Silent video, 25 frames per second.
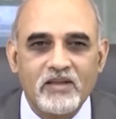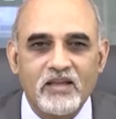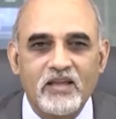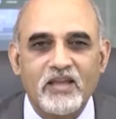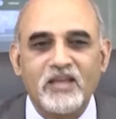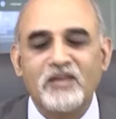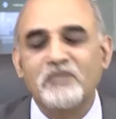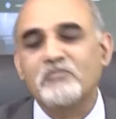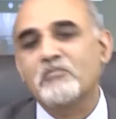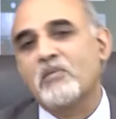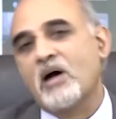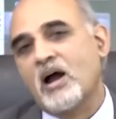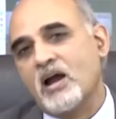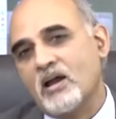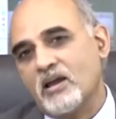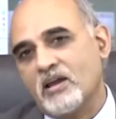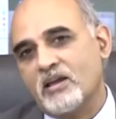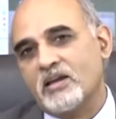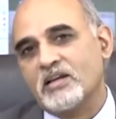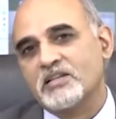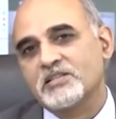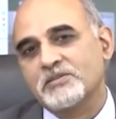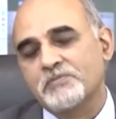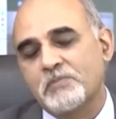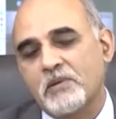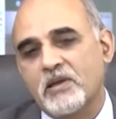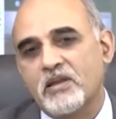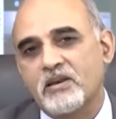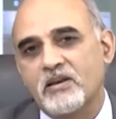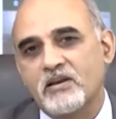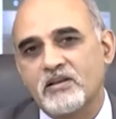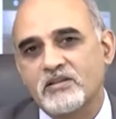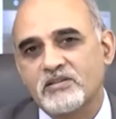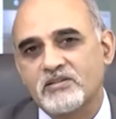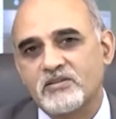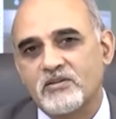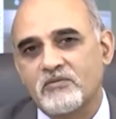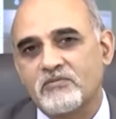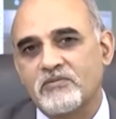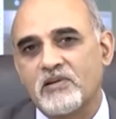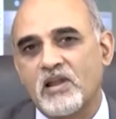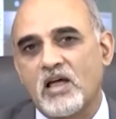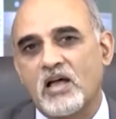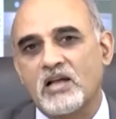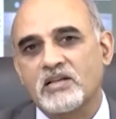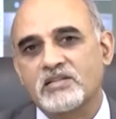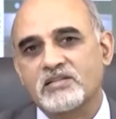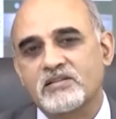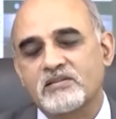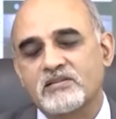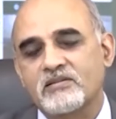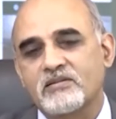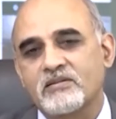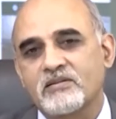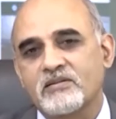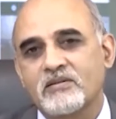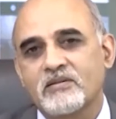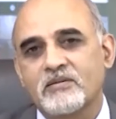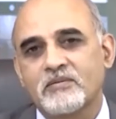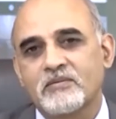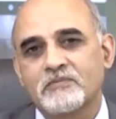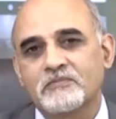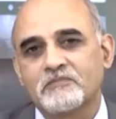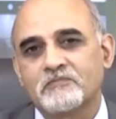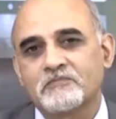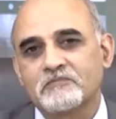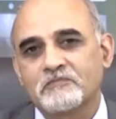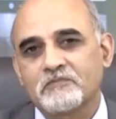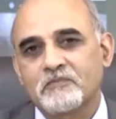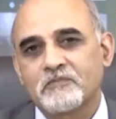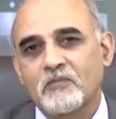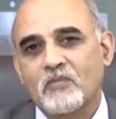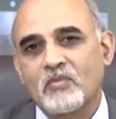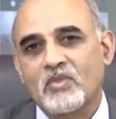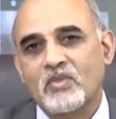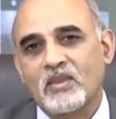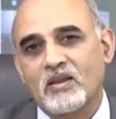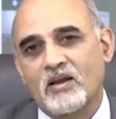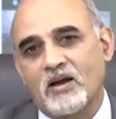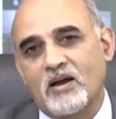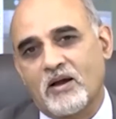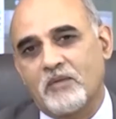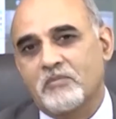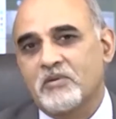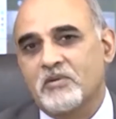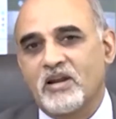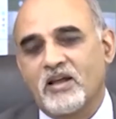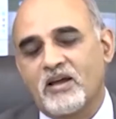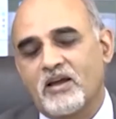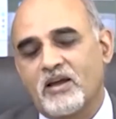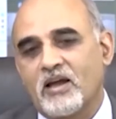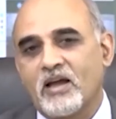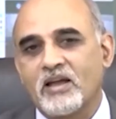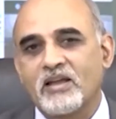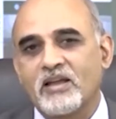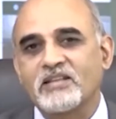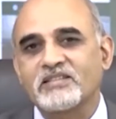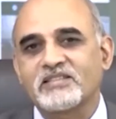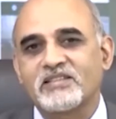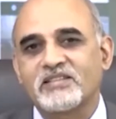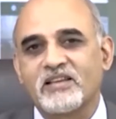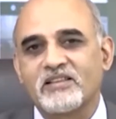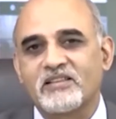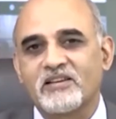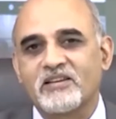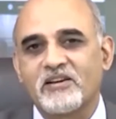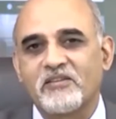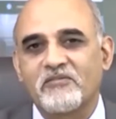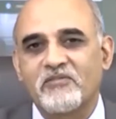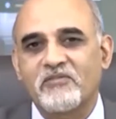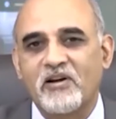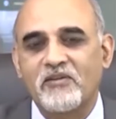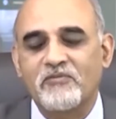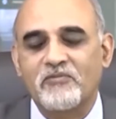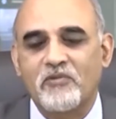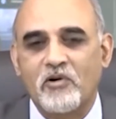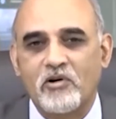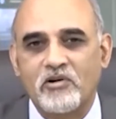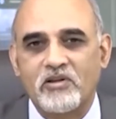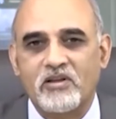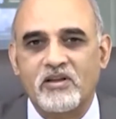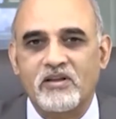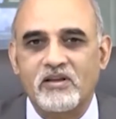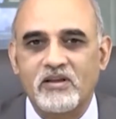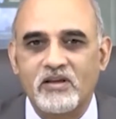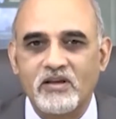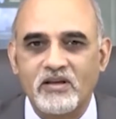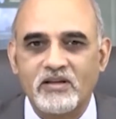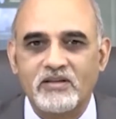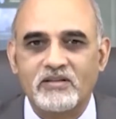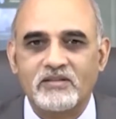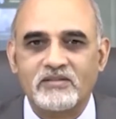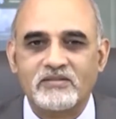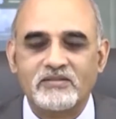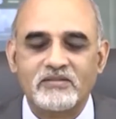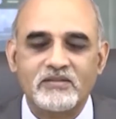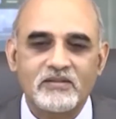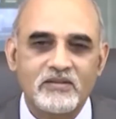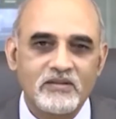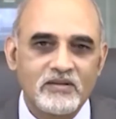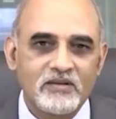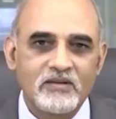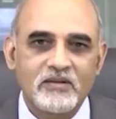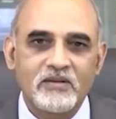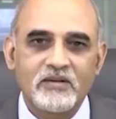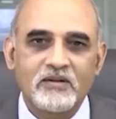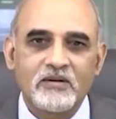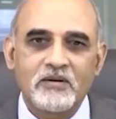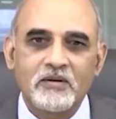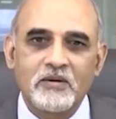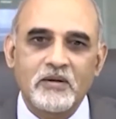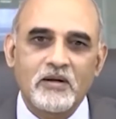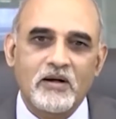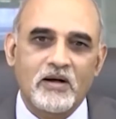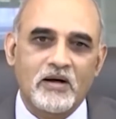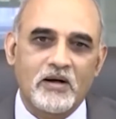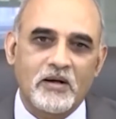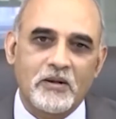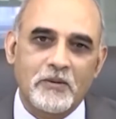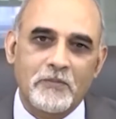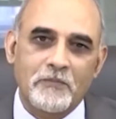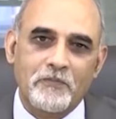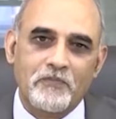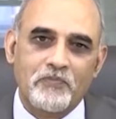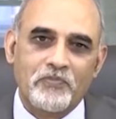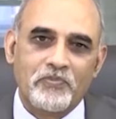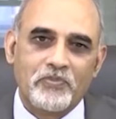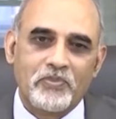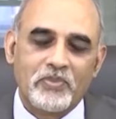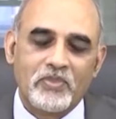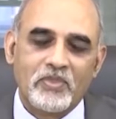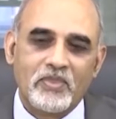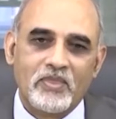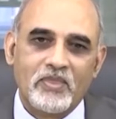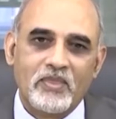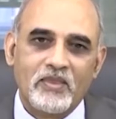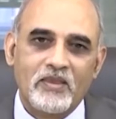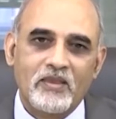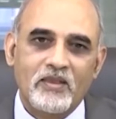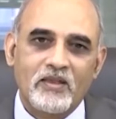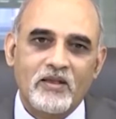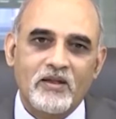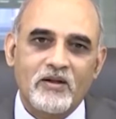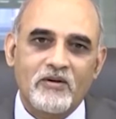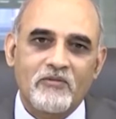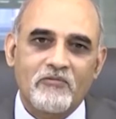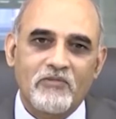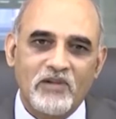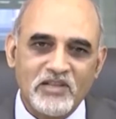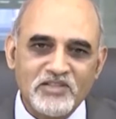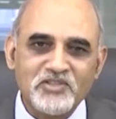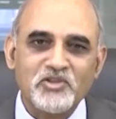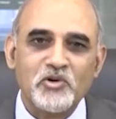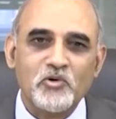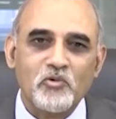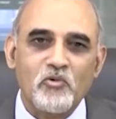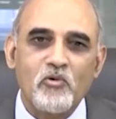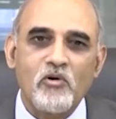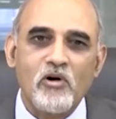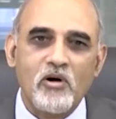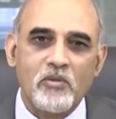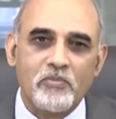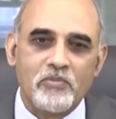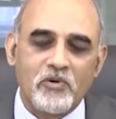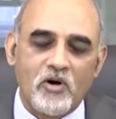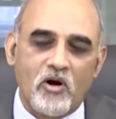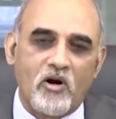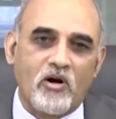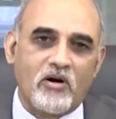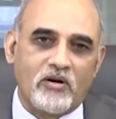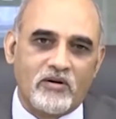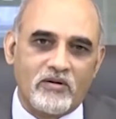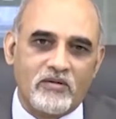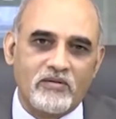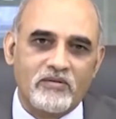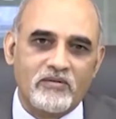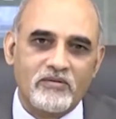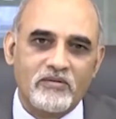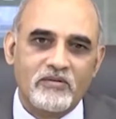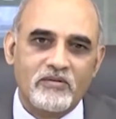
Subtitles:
In my experience of last, I can say 35, 40 years, once you go abroad,